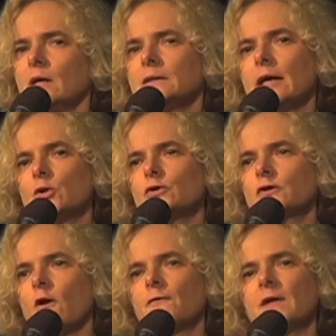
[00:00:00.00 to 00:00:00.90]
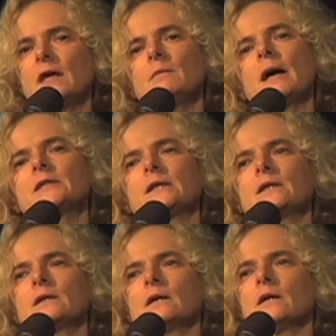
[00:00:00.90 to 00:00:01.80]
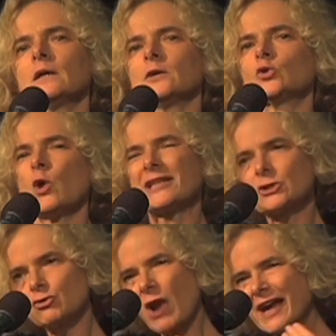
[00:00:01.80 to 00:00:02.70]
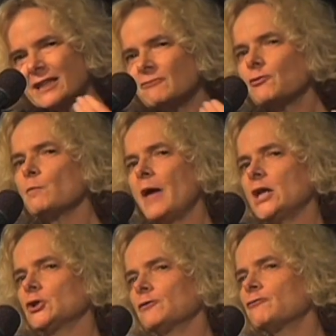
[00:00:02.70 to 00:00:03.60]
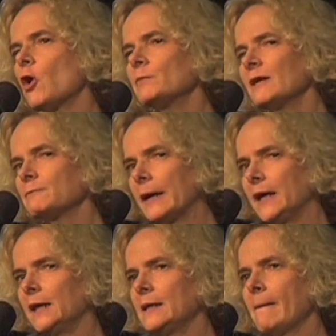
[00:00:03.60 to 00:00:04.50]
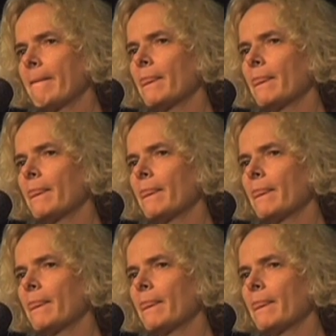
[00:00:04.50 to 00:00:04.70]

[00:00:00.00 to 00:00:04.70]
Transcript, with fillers: the use of imaging to extract information from the brain